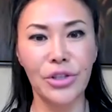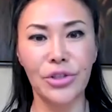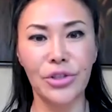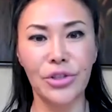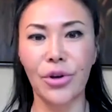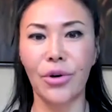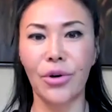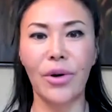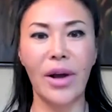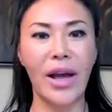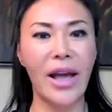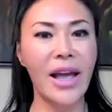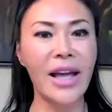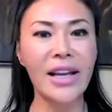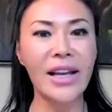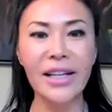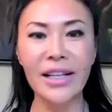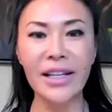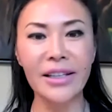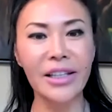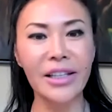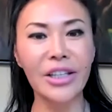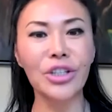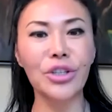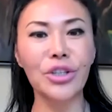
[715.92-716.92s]
So
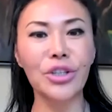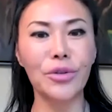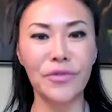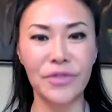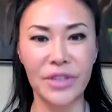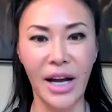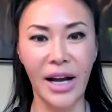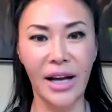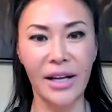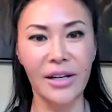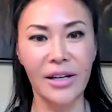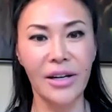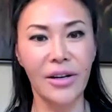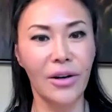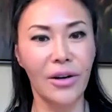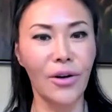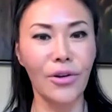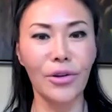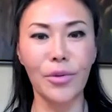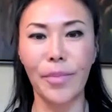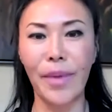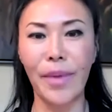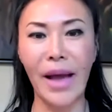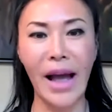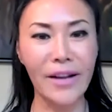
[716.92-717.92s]
anything you've done,
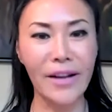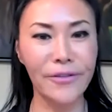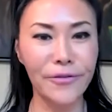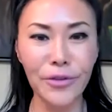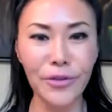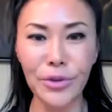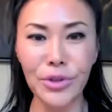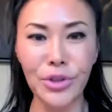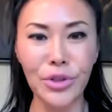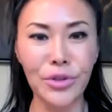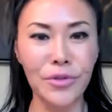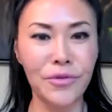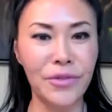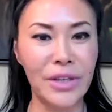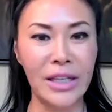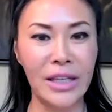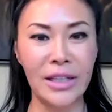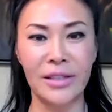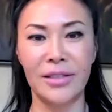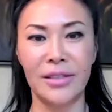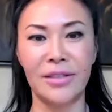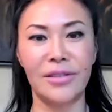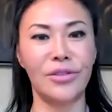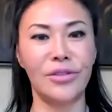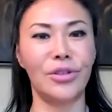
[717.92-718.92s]
all the bad food you've
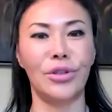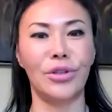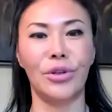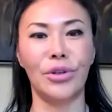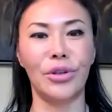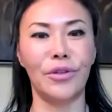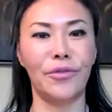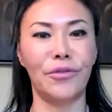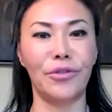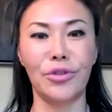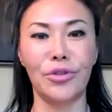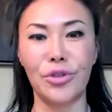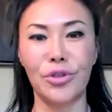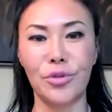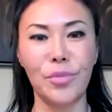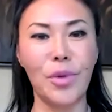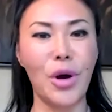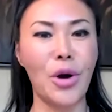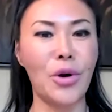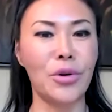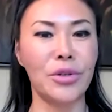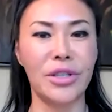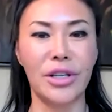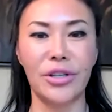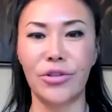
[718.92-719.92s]
eaten, if you
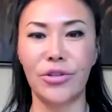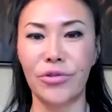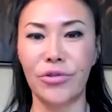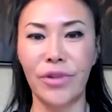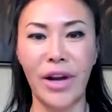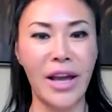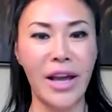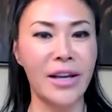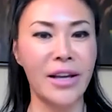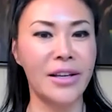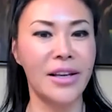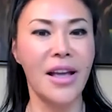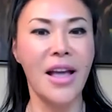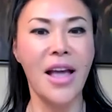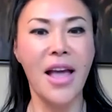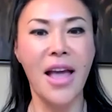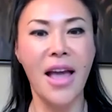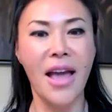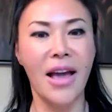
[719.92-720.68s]
smoked and drank,